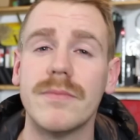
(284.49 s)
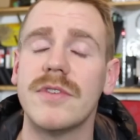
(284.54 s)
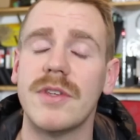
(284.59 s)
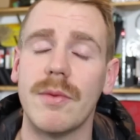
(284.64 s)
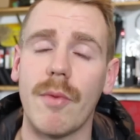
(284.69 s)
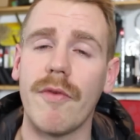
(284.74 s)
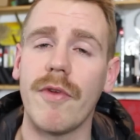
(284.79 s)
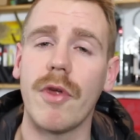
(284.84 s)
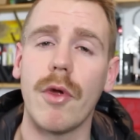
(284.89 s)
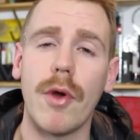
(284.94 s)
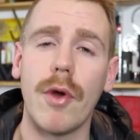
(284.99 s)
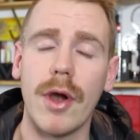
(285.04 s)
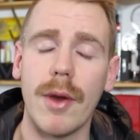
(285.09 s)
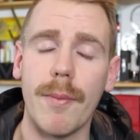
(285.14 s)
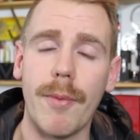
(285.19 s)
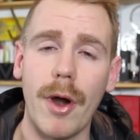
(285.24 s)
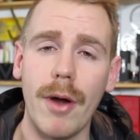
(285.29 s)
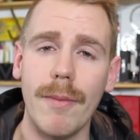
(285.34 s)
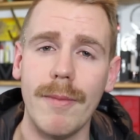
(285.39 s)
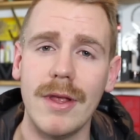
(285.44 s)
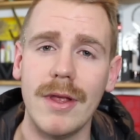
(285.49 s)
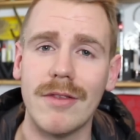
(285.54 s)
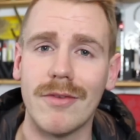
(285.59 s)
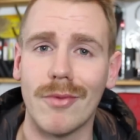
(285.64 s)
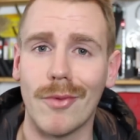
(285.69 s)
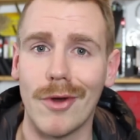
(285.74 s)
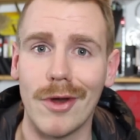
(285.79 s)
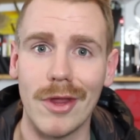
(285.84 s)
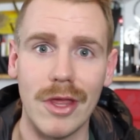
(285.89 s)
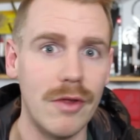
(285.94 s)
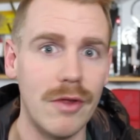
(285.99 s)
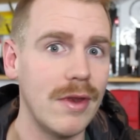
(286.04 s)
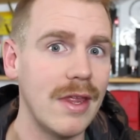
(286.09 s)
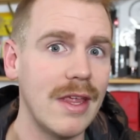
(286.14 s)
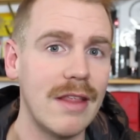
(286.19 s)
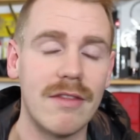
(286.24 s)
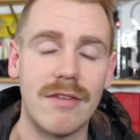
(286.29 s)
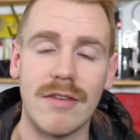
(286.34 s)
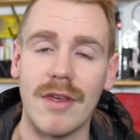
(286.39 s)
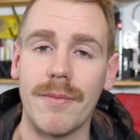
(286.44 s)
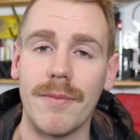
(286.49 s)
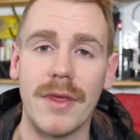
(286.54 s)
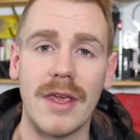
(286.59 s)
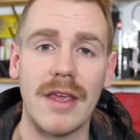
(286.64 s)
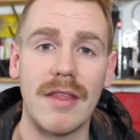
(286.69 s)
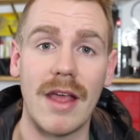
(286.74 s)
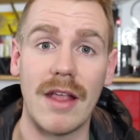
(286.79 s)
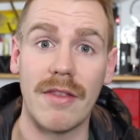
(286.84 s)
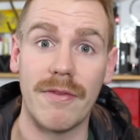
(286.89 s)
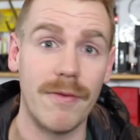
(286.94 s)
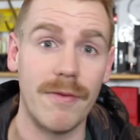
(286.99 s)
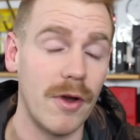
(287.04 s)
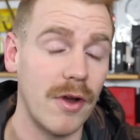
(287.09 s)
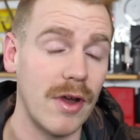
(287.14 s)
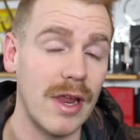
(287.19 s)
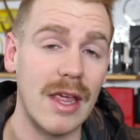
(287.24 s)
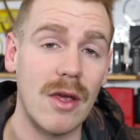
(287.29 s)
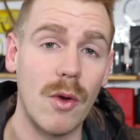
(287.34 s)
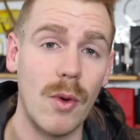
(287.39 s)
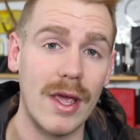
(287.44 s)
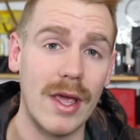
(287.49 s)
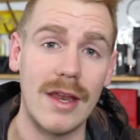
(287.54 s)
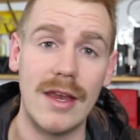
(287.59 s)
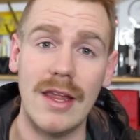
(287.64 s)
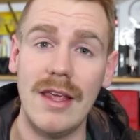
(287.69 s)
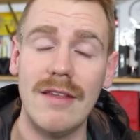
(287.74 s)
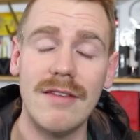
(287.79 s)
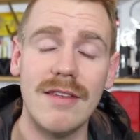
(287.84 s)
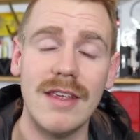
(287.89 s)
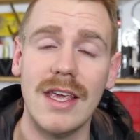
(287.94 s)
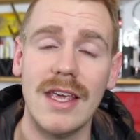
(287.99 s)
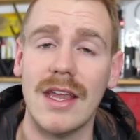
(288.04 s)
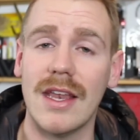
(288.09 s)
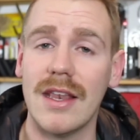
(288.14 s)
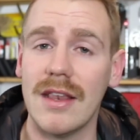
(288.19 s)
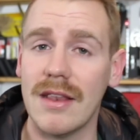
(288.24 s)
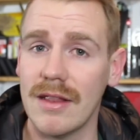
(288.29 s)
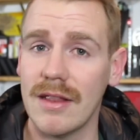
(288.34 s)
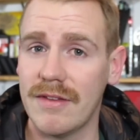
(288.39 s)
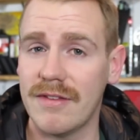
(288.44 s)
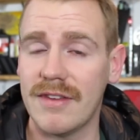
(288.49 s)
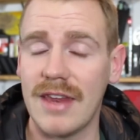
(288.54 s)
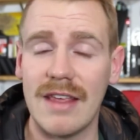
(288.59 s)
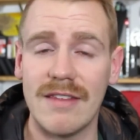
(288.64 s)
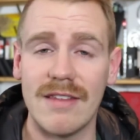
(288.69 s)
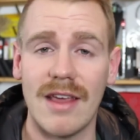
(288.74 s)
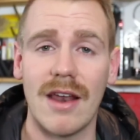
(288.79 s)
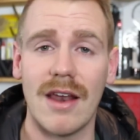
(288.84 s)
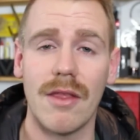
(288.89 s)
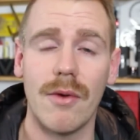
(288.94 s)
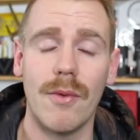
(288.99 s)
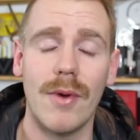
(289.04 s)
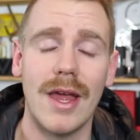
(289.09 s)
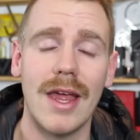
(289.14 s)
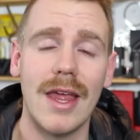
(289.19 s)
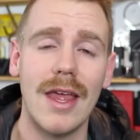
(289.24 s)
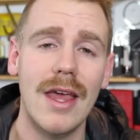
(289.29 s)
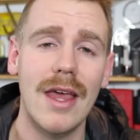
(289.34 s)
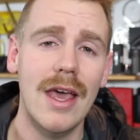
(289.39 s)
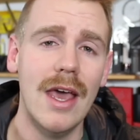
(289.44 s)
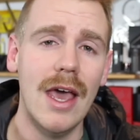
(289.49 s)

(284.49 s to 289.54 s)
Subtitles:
Some of you are in apartments where you need something that's very quick and easy and stays out of the way.